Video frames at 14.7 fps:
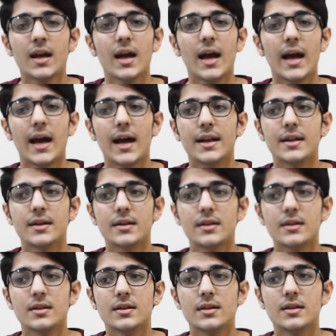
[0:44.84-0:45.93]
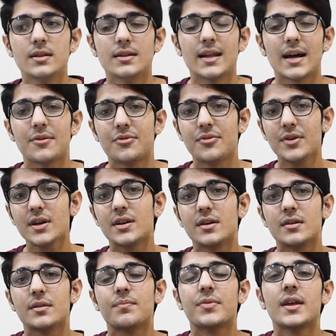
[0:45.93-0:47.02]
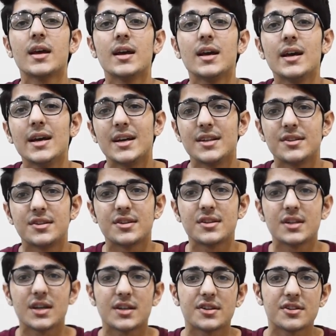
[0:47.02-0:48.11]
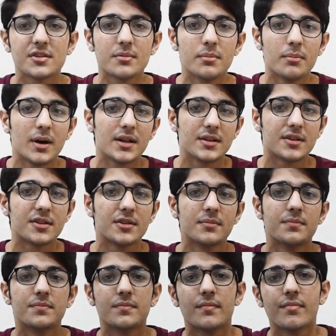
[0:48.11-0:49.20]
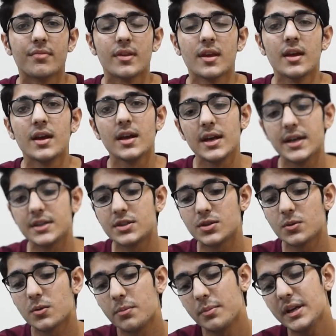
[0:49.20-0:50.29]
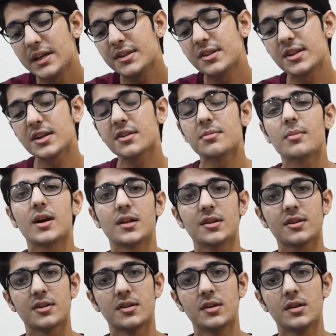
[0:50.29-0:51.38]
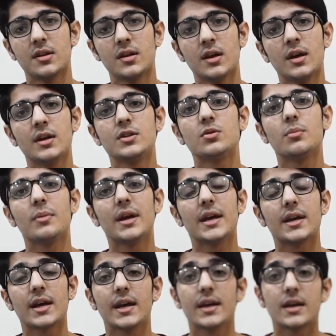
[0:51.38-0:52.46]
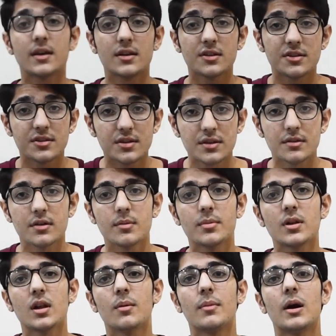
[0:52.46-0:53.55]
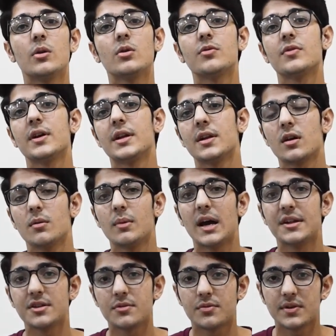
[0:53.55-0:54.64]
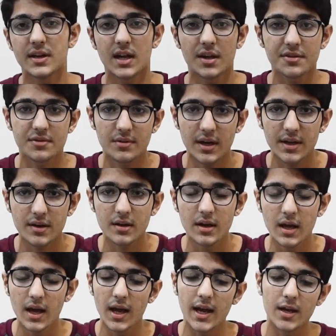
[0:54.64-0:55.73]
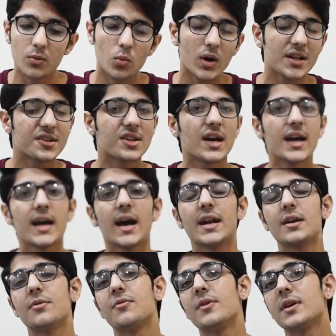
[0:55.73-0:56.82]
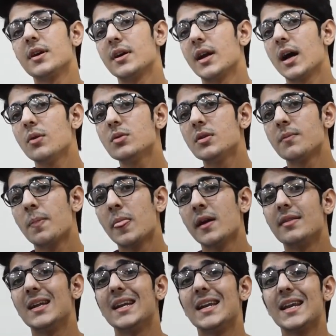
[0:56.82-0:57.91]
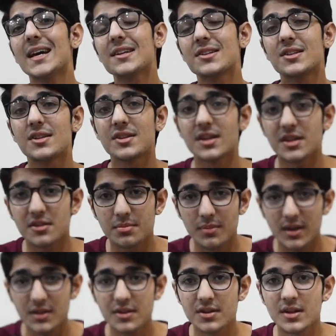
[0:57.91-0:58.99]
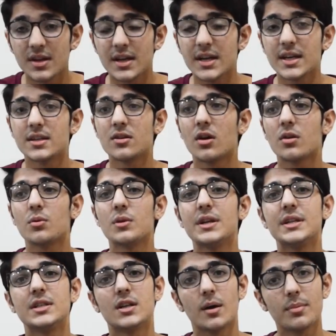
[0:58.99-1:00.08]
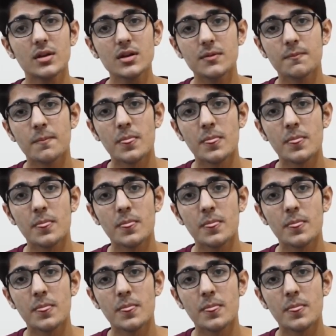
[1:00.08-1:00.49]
And that figure is 6 months. It took me 6 months to make a considerable amount of income as a freelance writer, and once I had it figured out, the next 6 months it not only doubled,